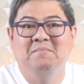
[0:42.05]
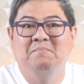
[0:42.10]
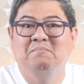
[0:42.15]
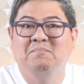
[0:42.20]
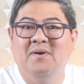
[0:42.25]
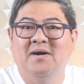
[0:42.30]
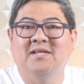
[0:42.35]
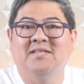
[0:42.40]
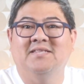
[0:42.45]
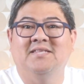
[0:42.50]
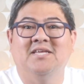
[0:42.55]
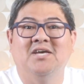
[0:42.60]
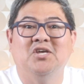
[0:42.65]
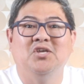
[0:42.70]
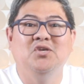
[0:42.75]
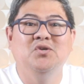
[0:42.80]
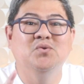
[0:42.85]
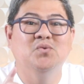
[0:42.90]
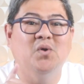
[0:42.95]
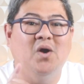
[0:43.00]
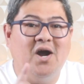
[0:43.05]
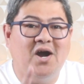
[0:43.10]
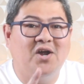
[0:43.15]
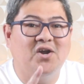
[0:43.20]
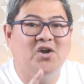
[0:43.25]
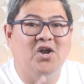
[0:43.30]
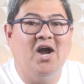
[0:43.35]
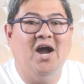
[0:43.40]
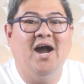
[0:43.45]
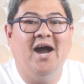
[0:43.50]
but you
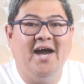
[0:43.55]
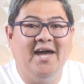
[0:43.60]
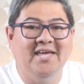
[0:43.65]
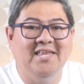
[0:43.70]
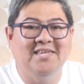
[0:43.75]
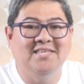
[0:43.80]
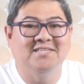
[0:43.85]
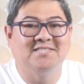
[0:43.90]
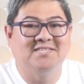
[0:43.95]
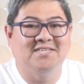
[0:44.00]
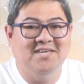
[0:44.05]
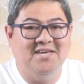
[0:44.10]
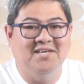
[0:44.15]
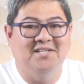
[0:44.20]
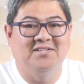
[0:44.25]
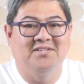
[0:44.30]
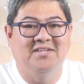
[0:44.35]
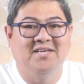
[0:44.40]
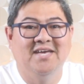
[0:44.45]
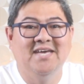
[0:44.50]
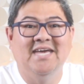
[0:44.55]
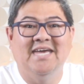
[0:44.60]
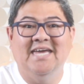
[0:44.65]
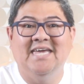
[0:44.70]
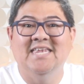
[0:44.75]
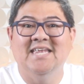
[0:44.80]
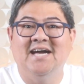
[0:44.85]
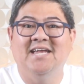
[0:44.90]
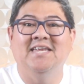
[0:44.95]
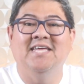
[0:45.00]
are a highly skilled
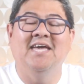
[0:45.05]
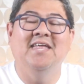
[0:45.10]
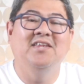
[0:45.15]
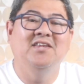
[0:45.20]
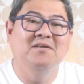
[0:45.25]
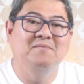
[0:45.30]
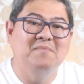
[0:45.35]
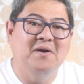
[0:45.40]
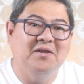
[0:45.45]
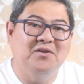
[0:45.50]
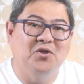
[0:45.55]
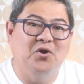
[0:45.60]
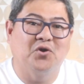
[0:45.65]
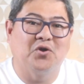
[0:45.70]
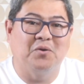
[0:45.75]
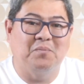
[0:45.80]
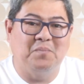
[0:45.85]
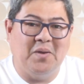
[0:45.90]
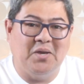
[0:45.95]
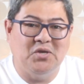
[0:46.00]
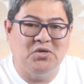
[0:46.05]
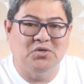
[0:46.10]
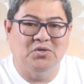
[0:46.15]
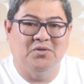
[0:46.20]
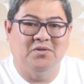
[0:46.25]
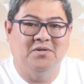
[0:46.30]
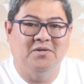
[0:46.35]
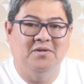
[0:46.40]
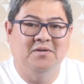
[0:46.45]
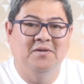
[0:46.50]
in an in-demand
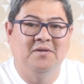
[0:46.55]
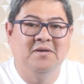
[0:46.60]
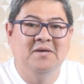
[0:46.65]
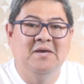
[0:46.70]
occupation.